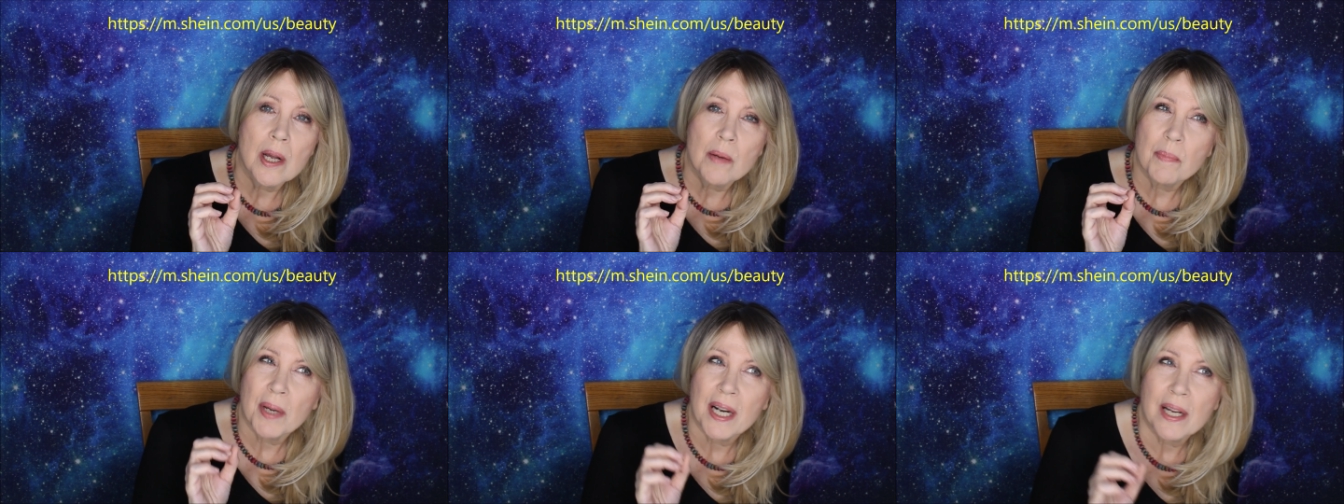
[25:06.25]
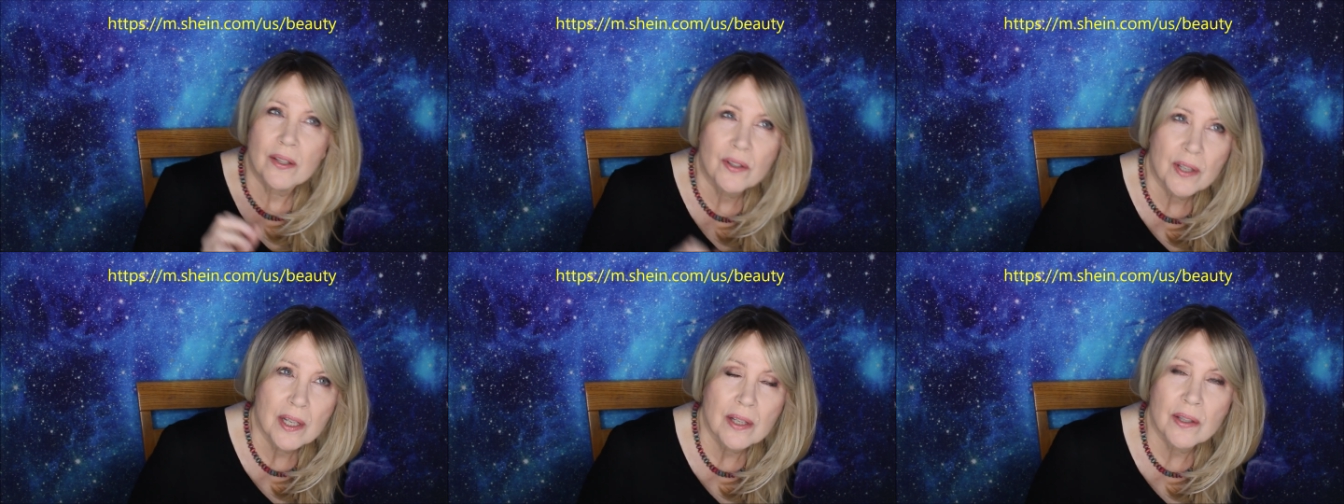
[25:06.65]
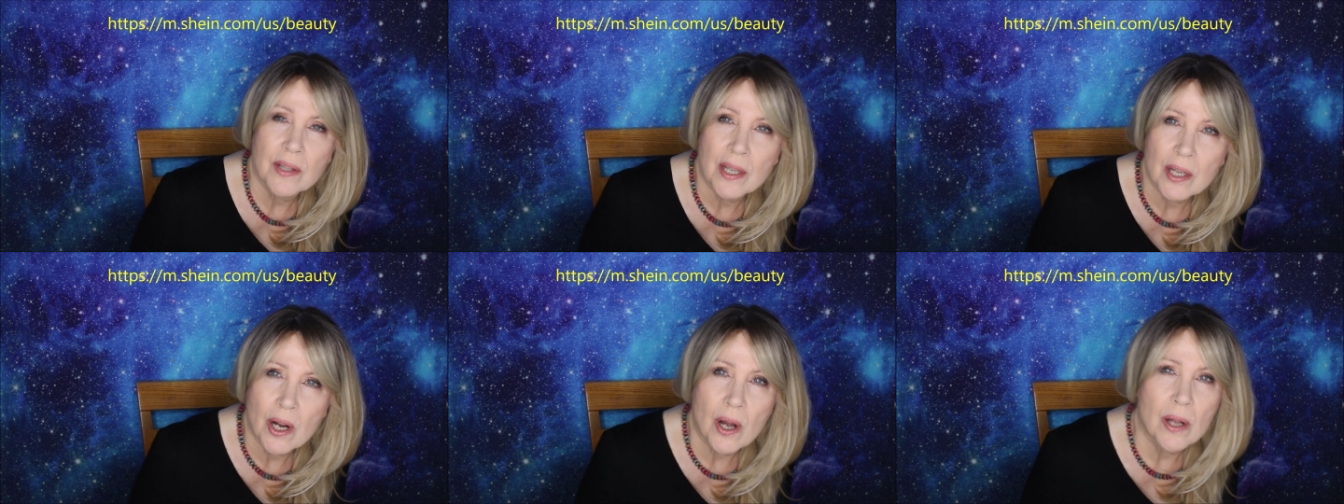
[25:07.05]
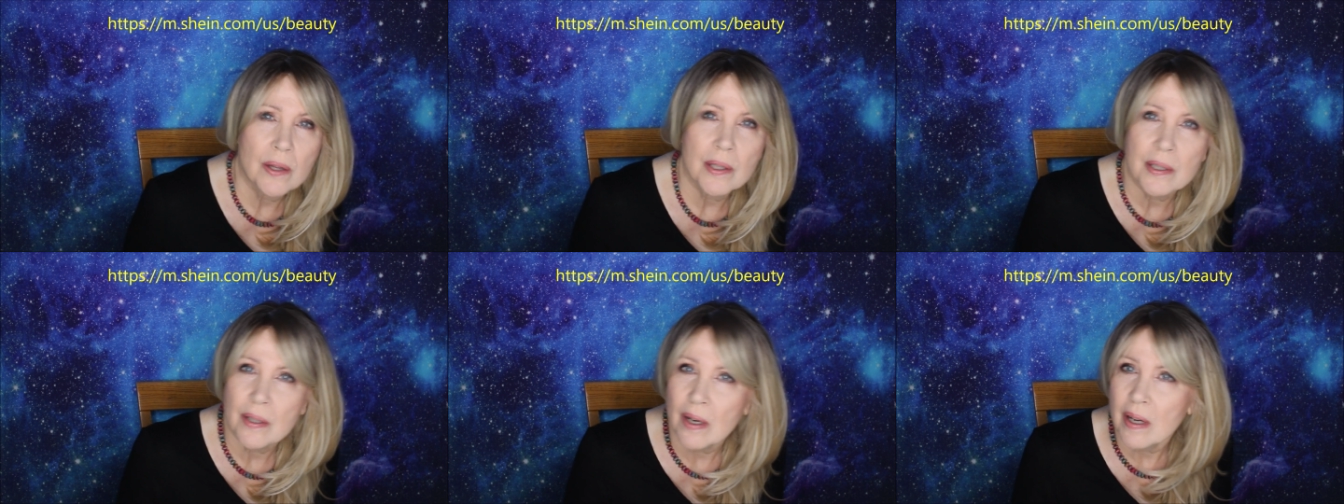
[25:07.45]
but I think that all
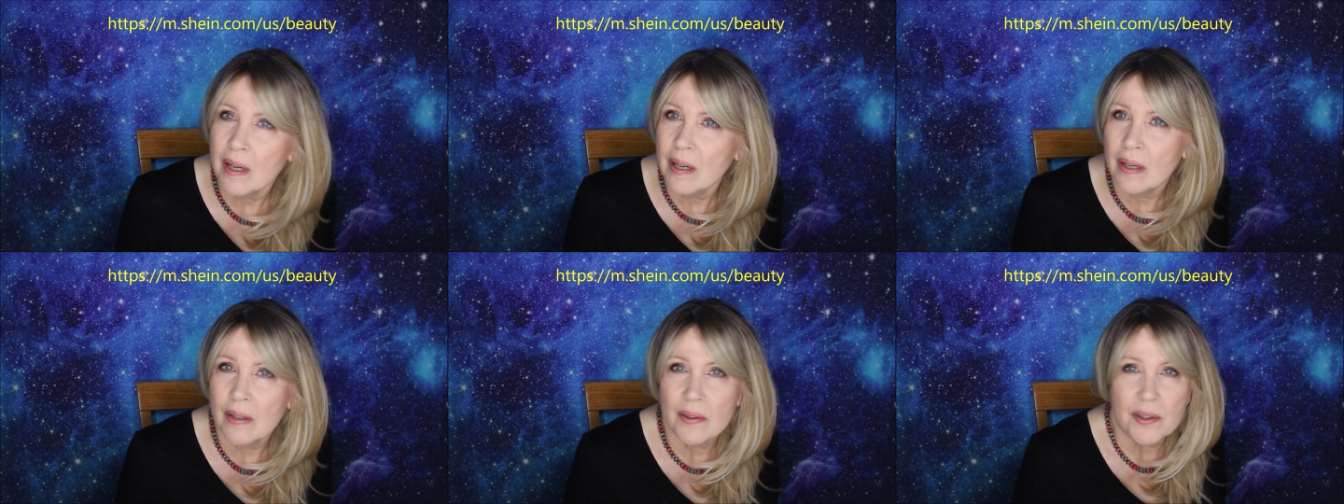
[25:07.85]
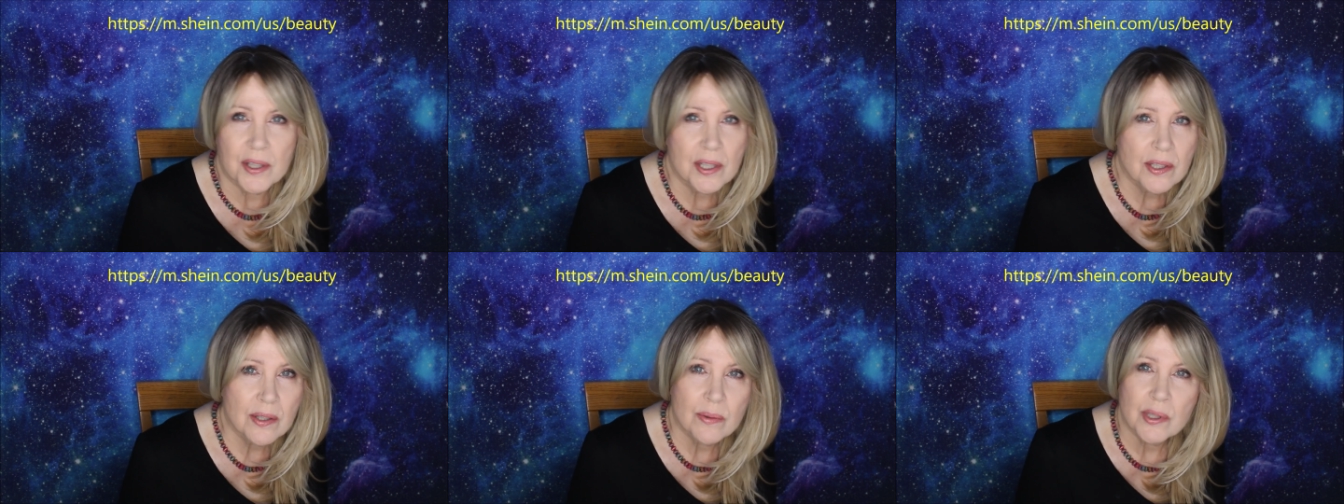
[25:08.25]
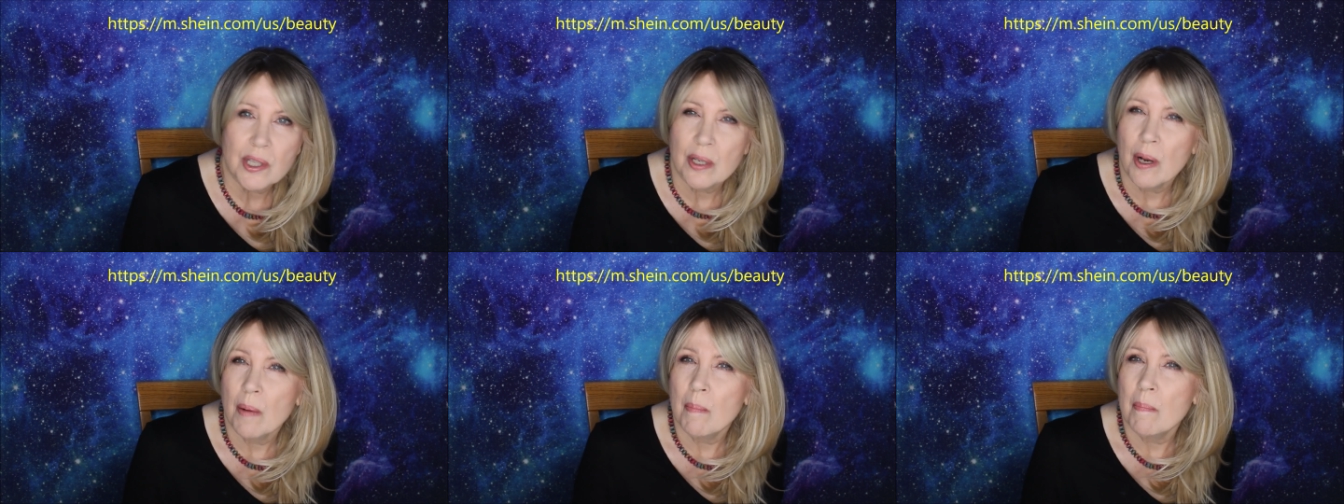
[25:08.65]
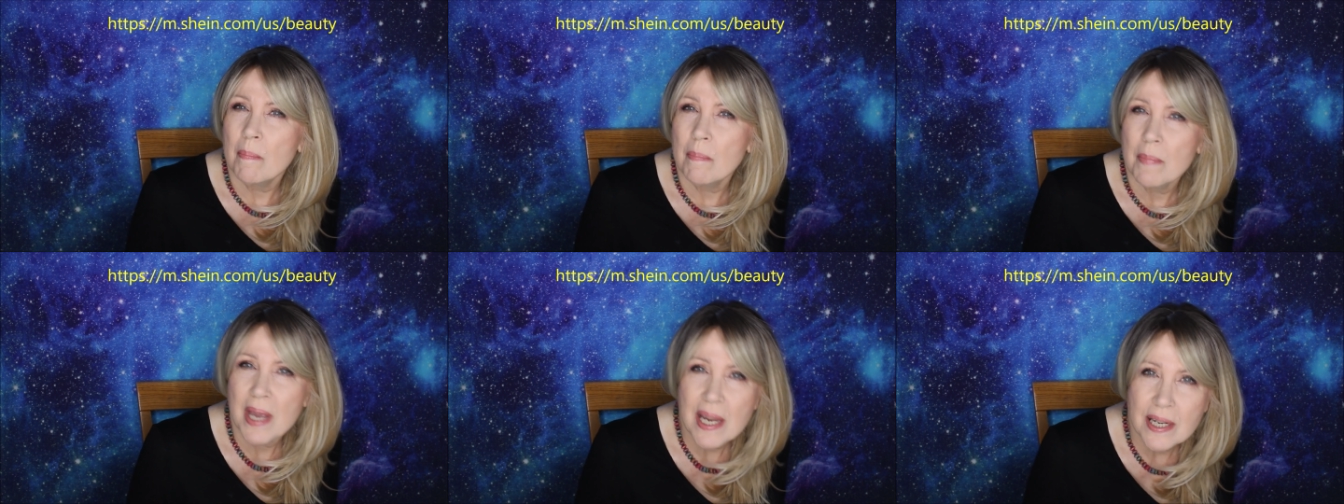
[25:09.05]
in all, this is an
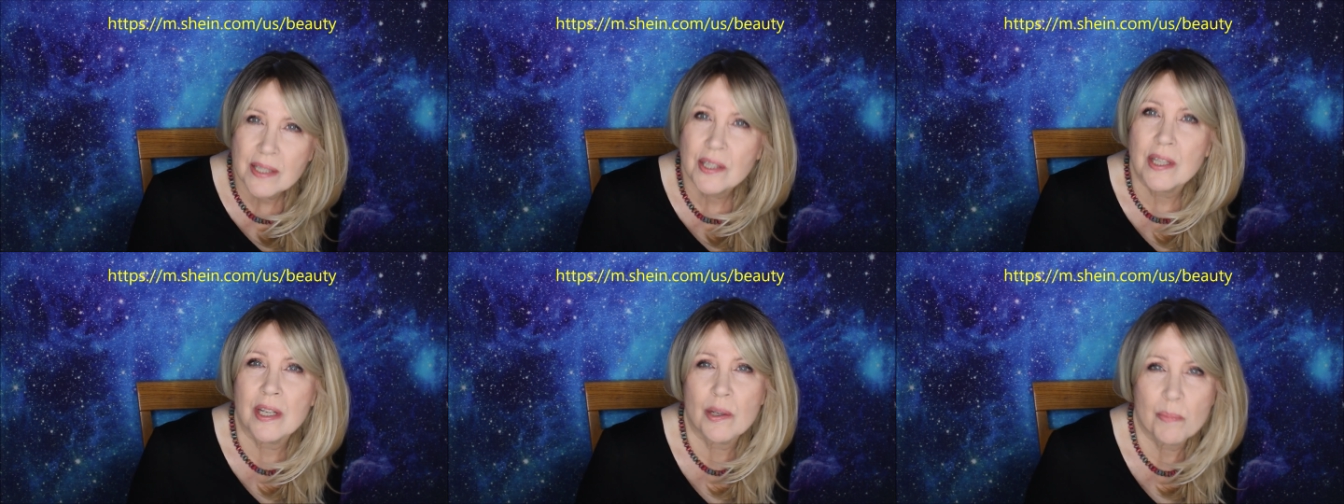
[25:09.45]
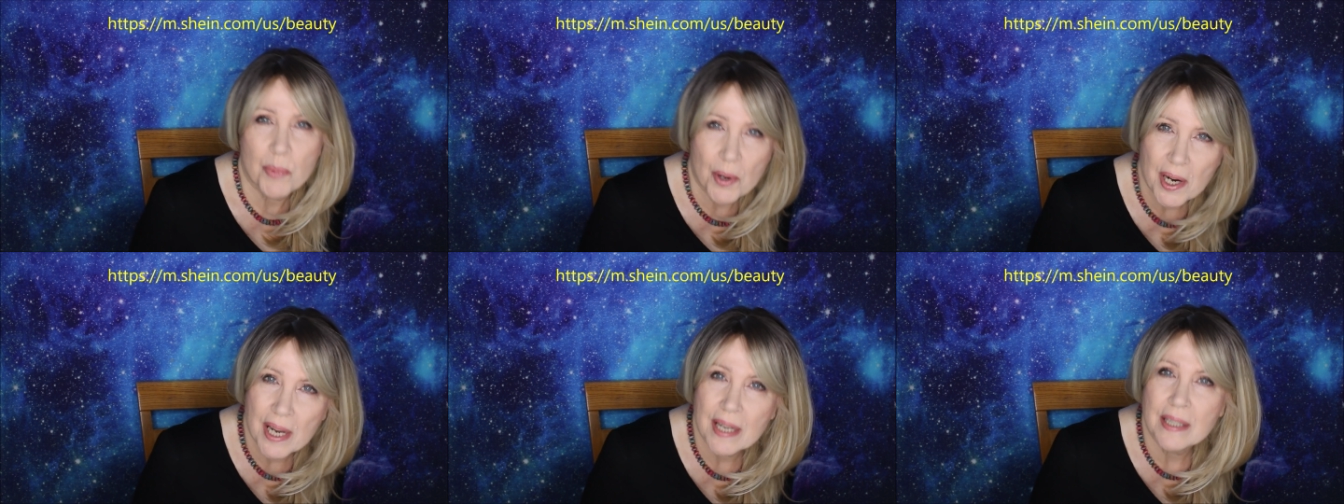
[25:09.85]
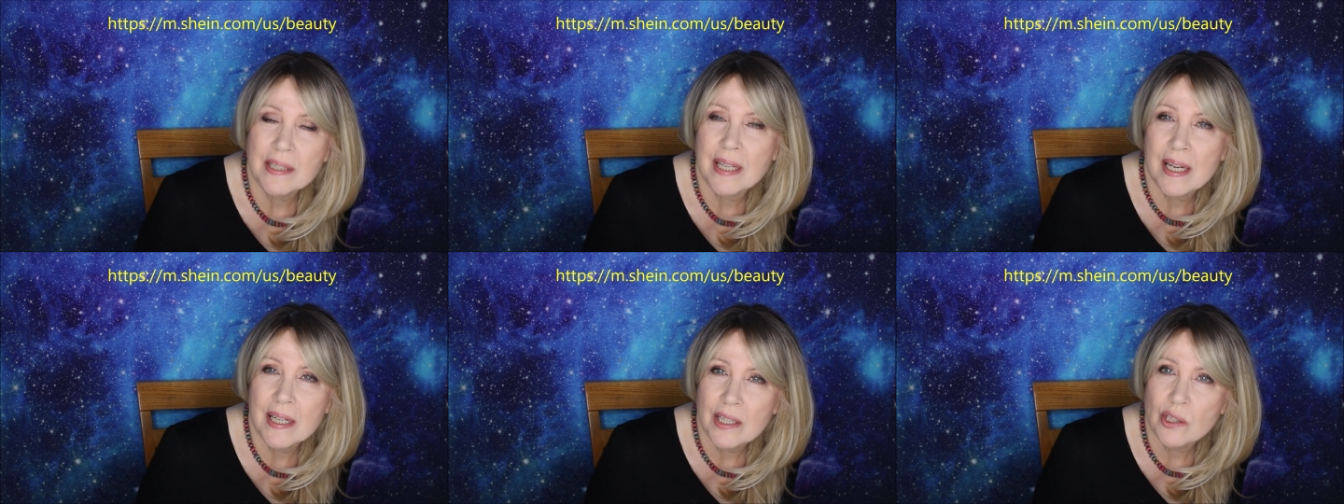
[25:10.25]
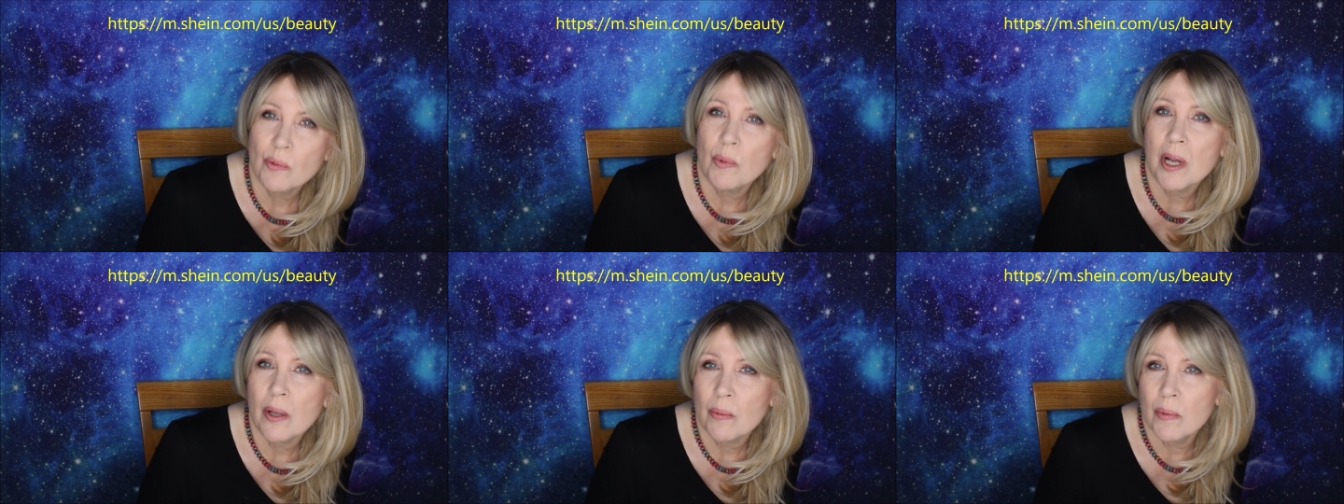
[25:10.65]
amazing brand and it's
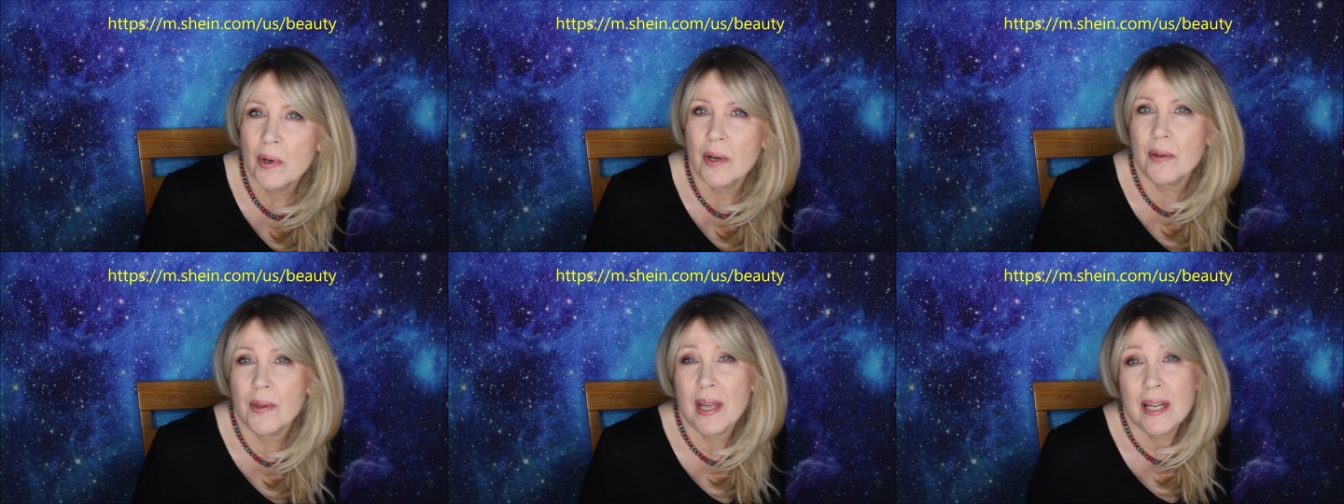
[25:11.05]
well worth